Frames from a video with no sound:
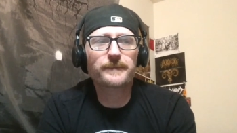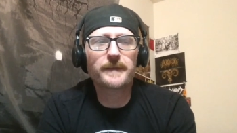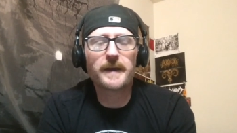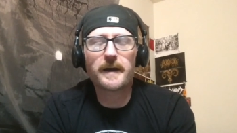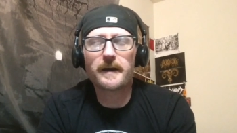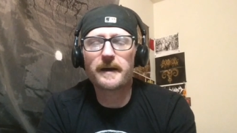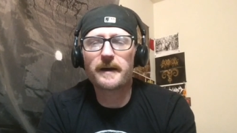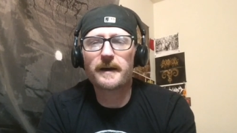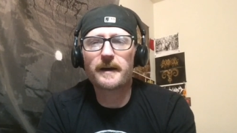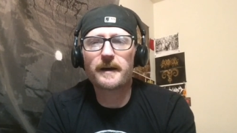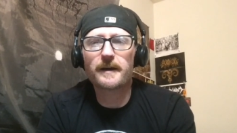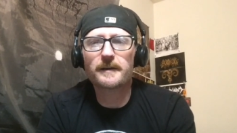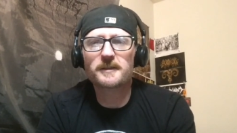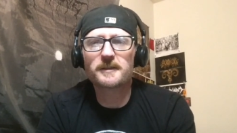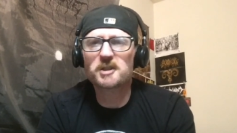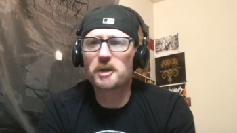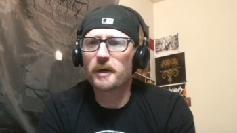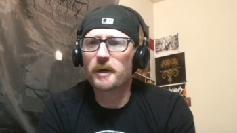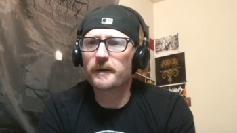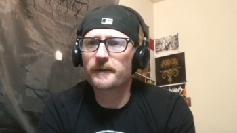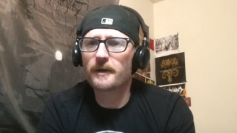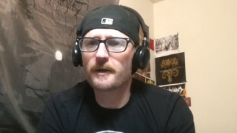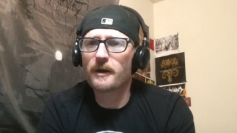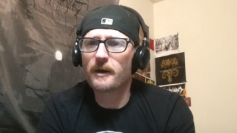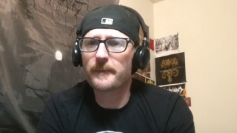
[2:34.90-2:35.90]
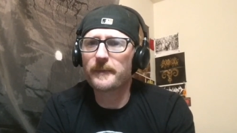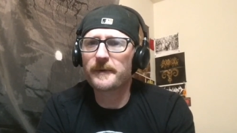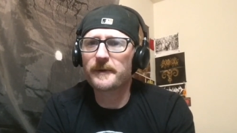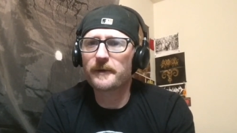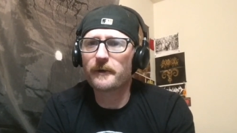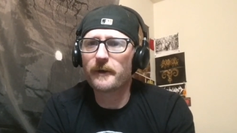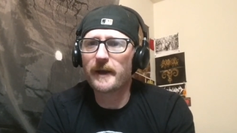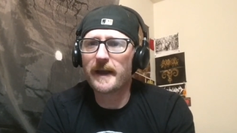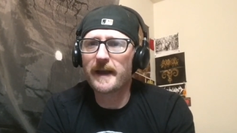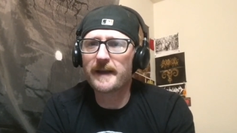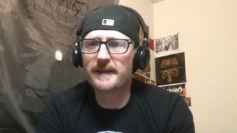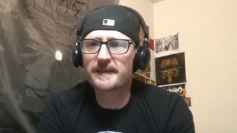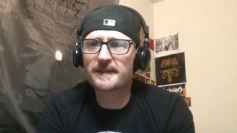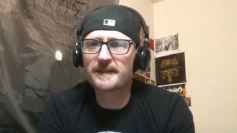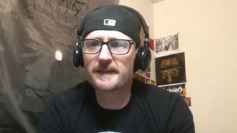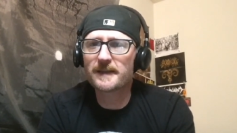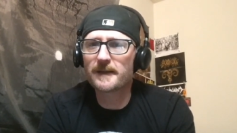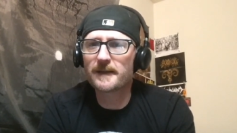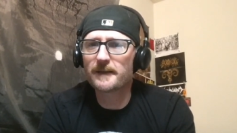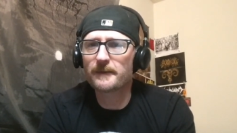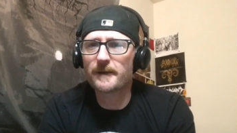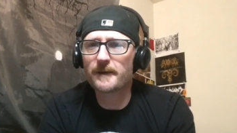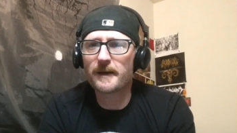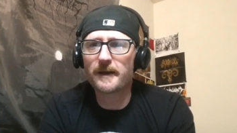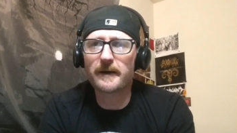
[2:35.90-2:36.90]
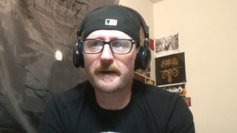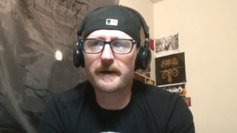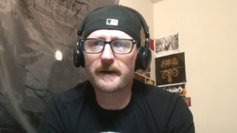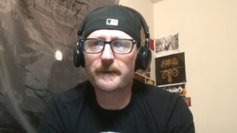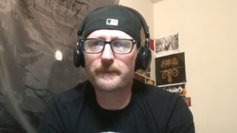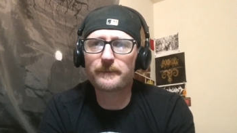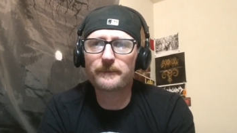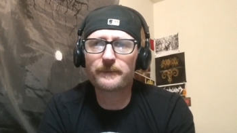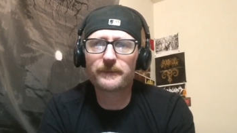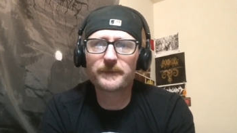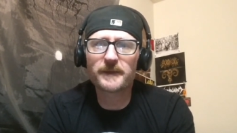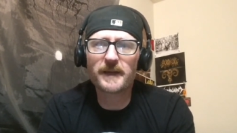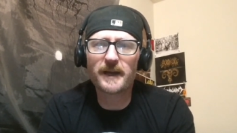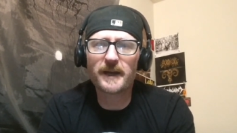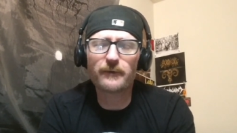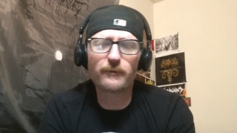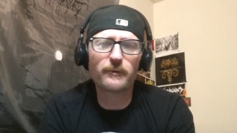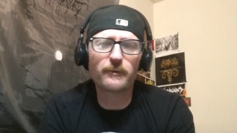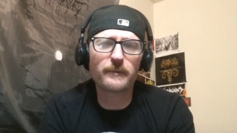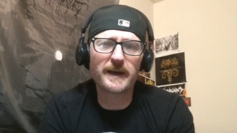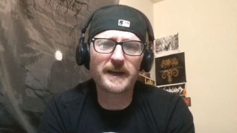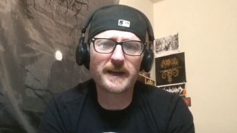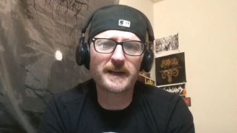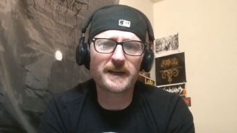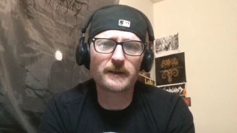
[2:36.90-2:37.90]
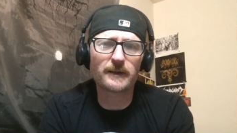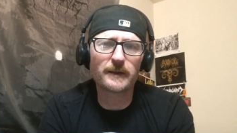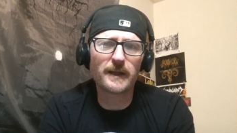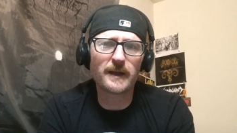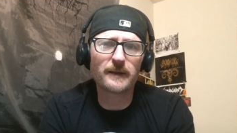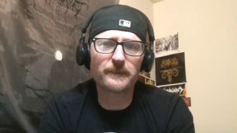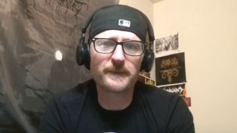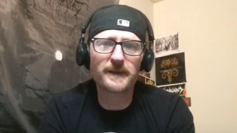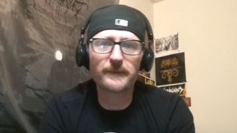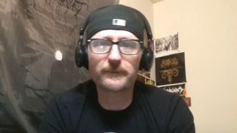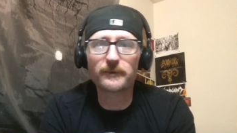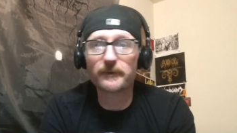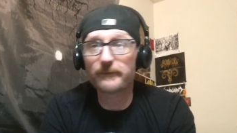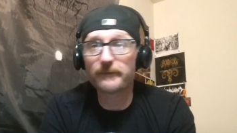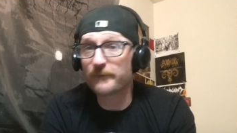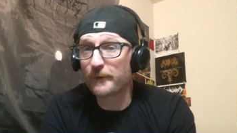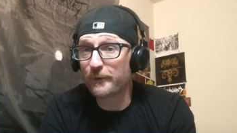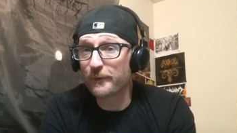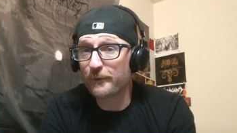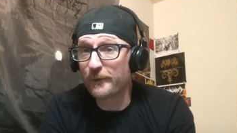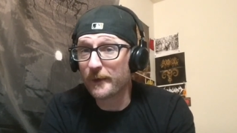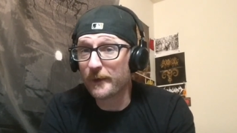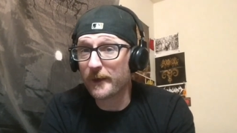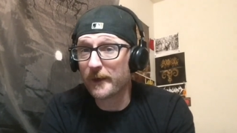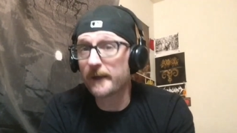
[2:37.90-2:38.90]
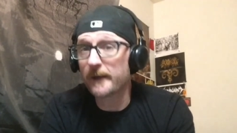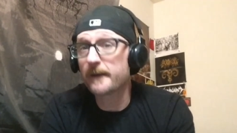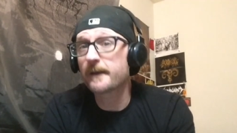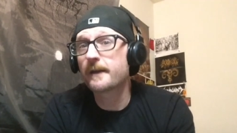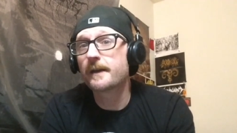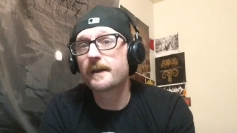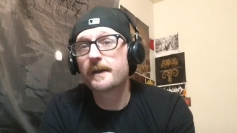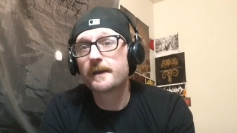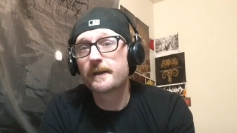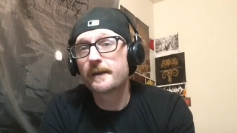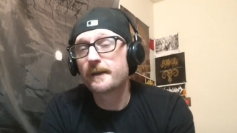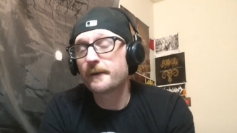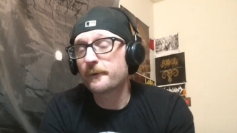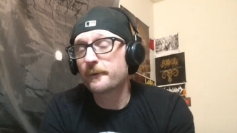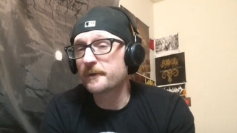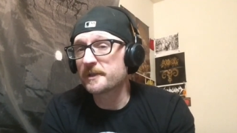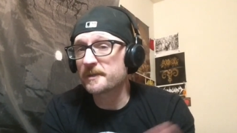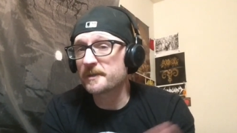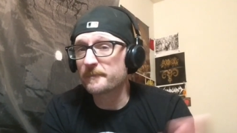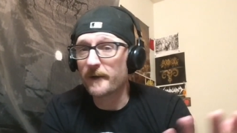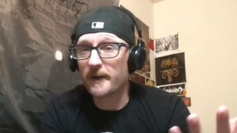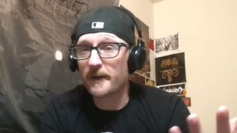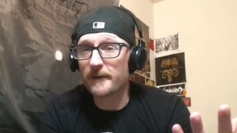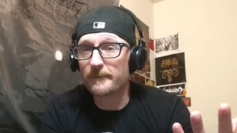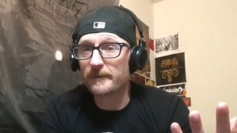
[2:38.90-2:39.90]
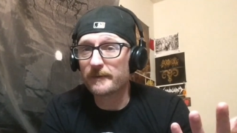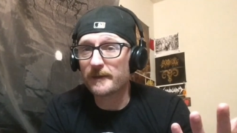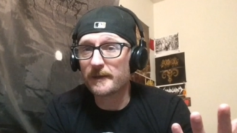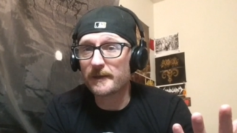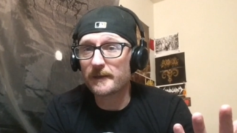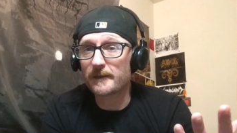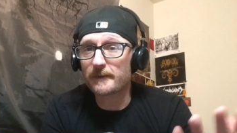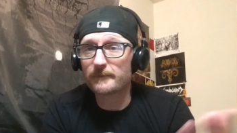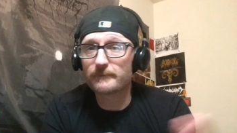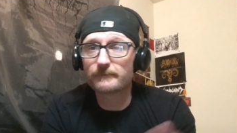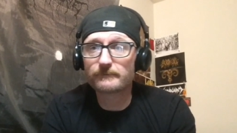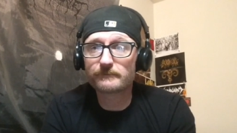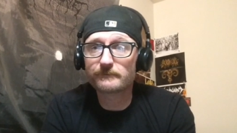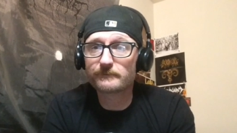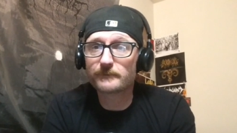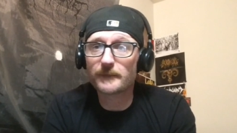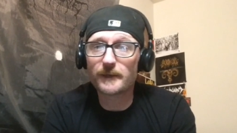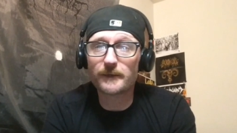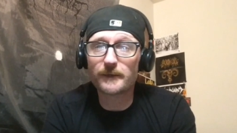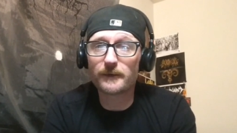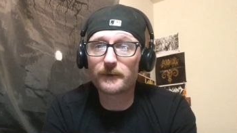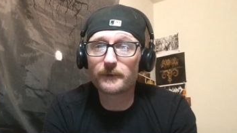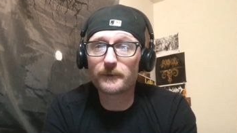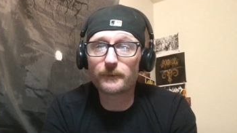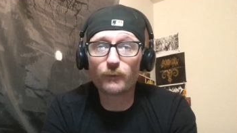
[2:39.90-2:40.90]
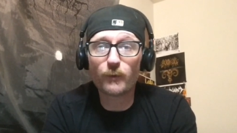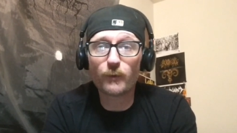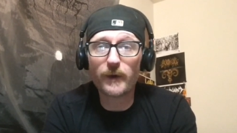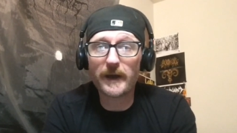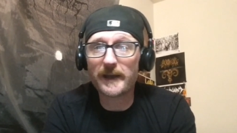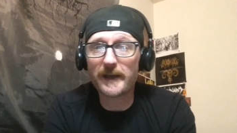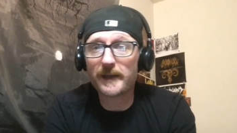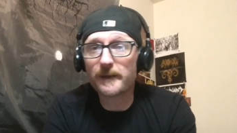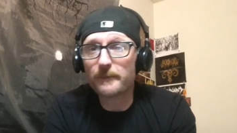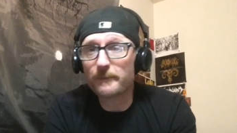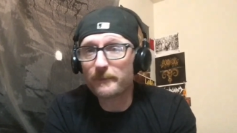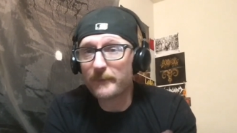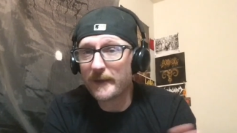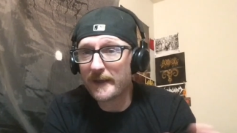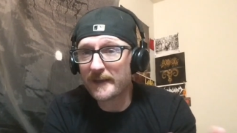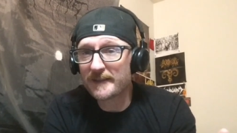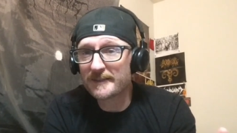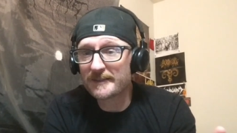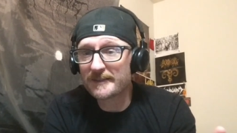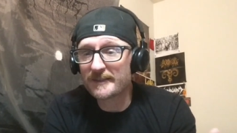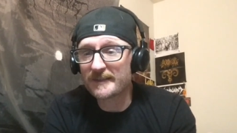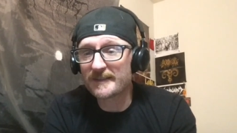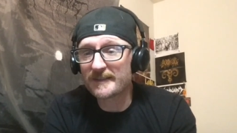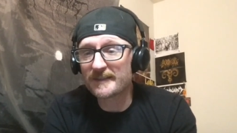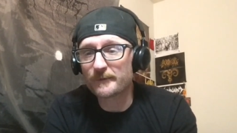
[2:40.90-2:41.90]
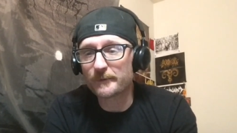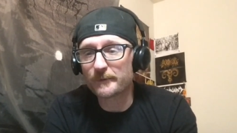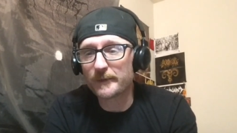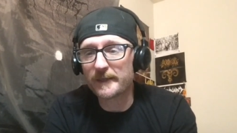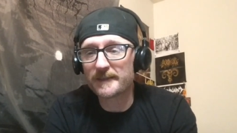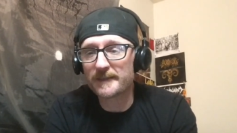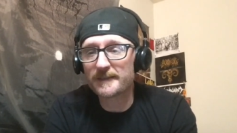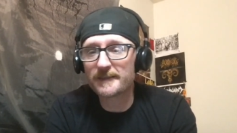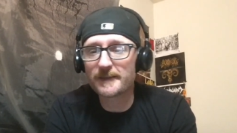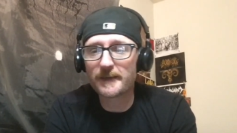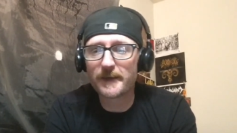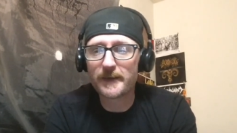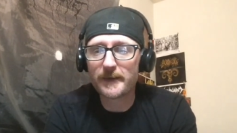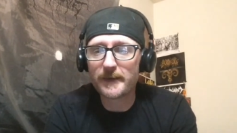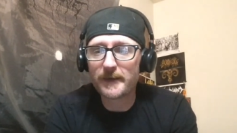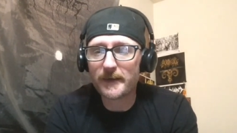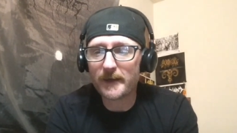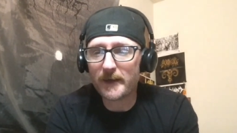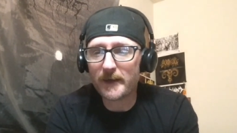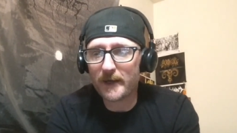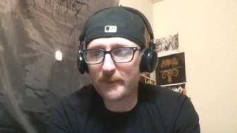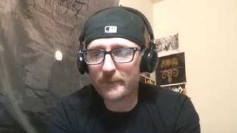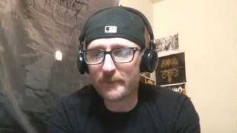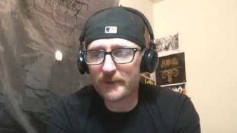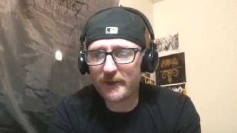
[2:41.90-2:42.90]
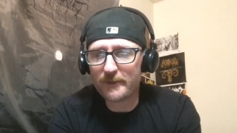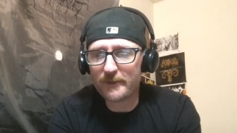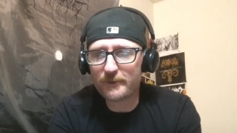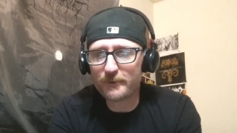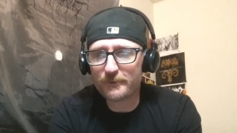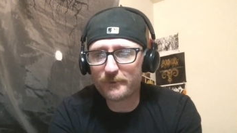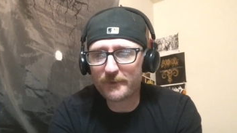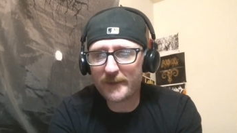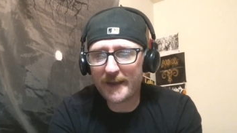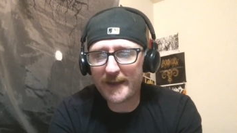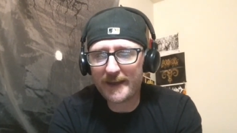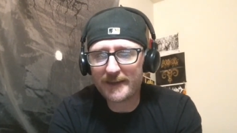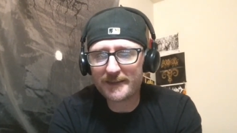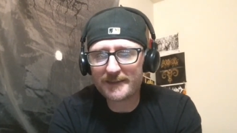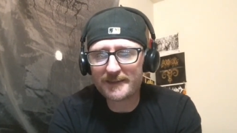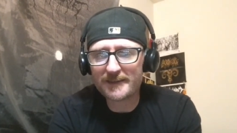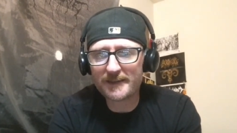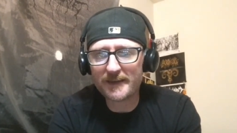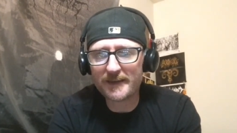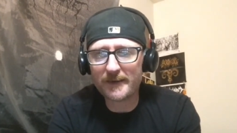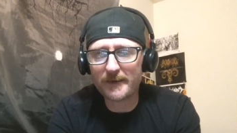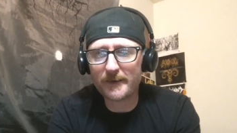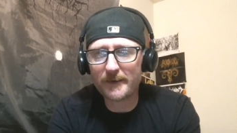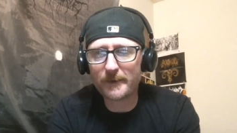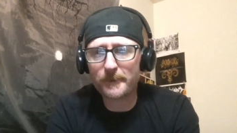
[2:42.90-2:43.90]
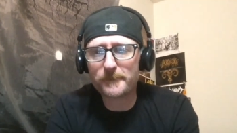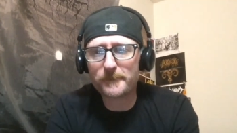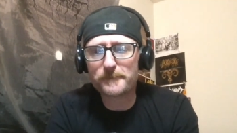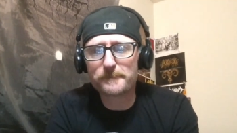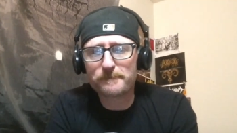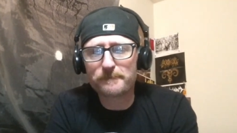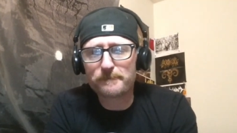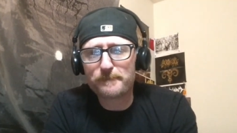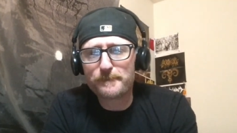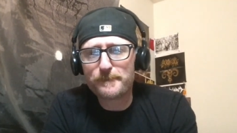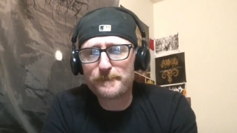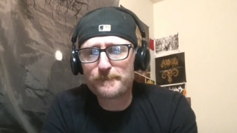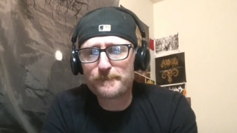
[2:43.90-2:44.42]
uh, John Carpenter esque, um, kind of reminding a lot of people of The Thing, which might be you know why it makes this list. Uh, but other than that, um,